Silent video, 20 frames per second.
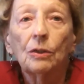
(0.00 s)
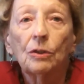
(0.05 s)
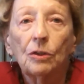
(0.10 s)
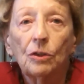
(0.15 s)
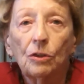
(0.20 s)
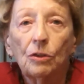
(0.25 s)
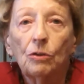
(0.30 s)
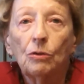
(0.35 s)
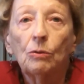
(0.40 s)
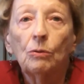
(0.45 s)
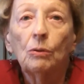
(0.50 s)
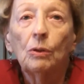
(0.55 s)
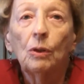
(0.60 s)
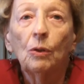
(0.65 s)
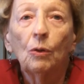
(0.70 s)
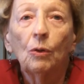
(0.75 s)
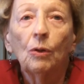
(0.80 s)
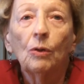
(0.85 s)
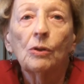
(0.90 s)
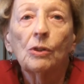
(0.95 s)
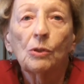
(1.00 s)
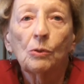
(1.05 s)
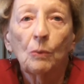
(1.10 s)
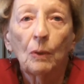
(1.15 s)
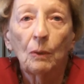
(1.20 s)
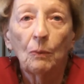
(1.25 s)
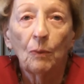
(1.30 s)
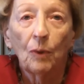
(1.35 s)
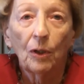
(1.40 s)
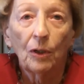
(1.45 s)
to
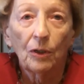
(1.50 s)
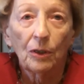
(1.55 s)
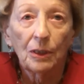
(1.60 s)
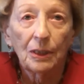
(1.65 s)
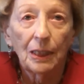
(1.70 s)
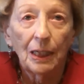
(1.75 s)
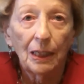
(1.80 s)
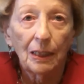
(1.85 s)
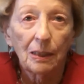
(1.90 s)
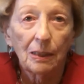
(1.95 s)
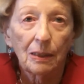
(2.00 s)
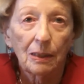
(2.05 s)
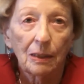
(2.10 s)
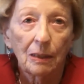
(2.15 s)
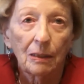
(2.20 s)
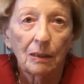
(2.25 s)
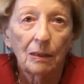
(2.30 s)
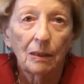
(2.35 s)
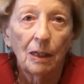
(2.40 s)
Sweetwater, Texas,